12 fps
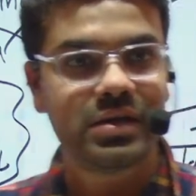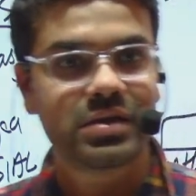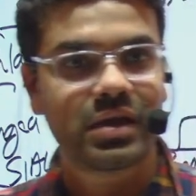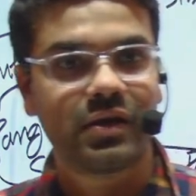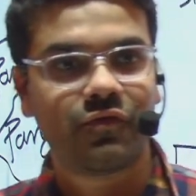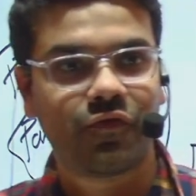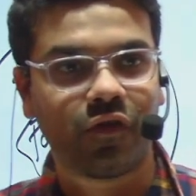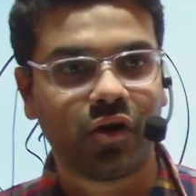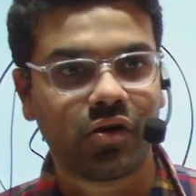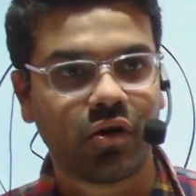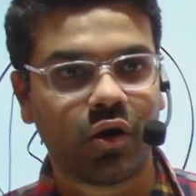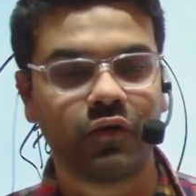and fall
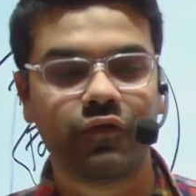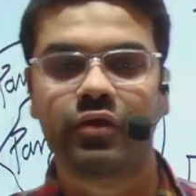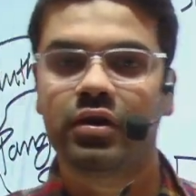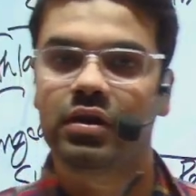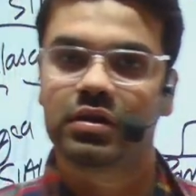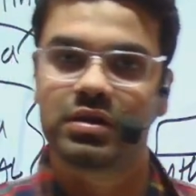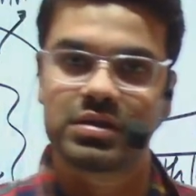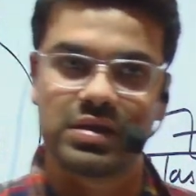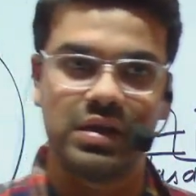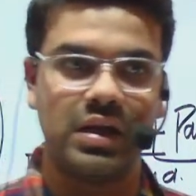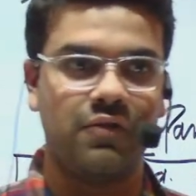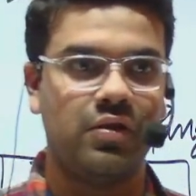of the sea
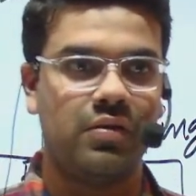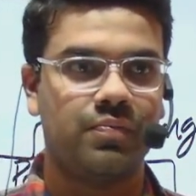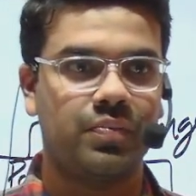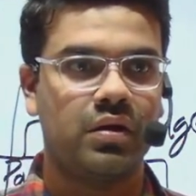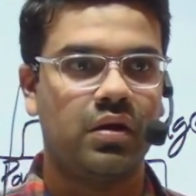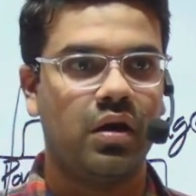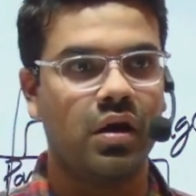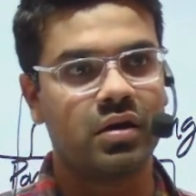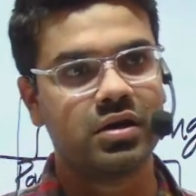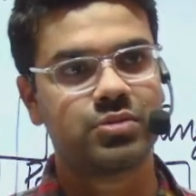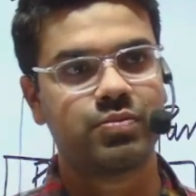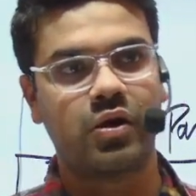level, occurs
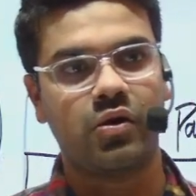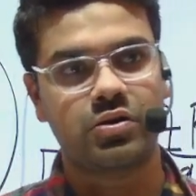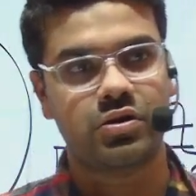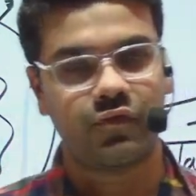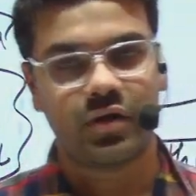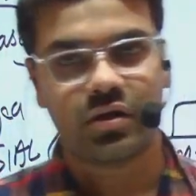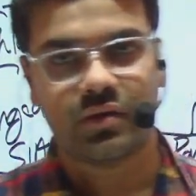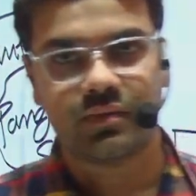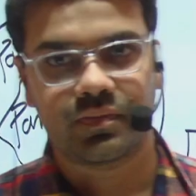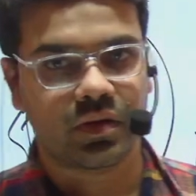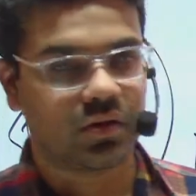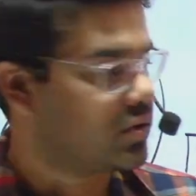because of it.
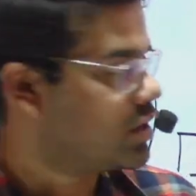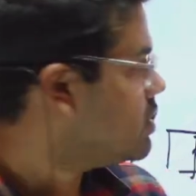Okay,